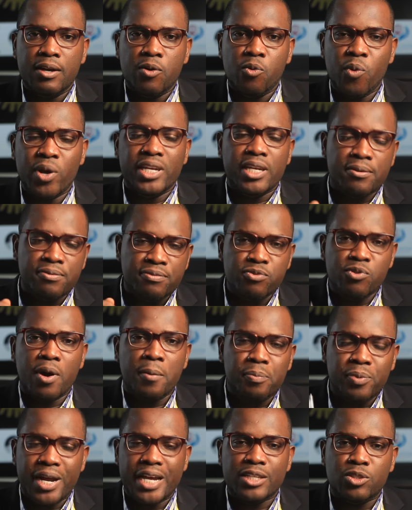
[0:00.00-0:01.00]
when the fuel
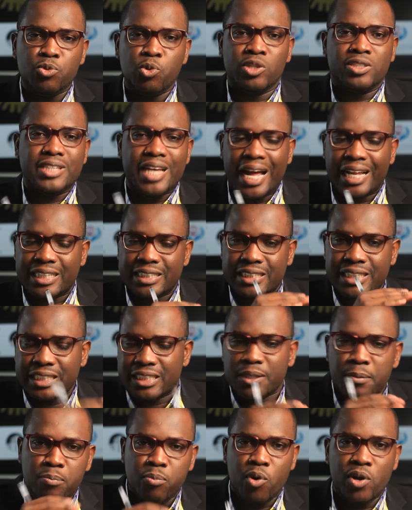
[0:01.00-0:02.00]
price was at a
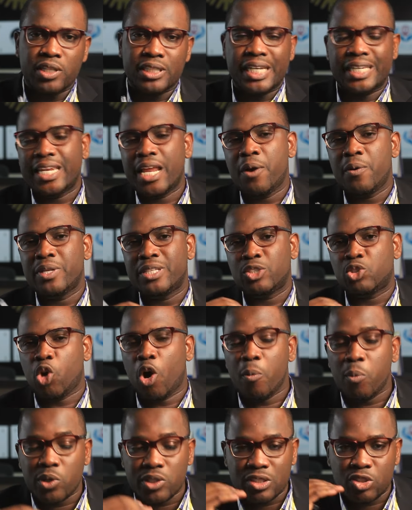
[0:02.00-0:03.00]
certain point and now it is
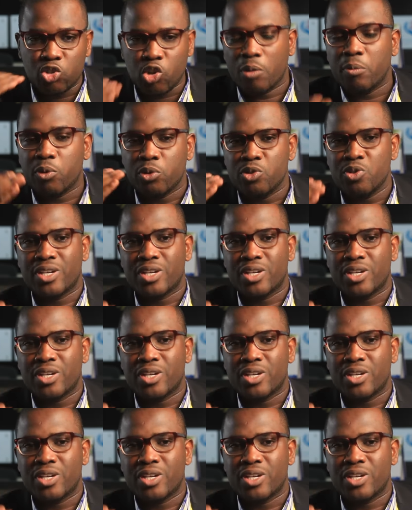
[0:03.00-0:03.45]
almost double.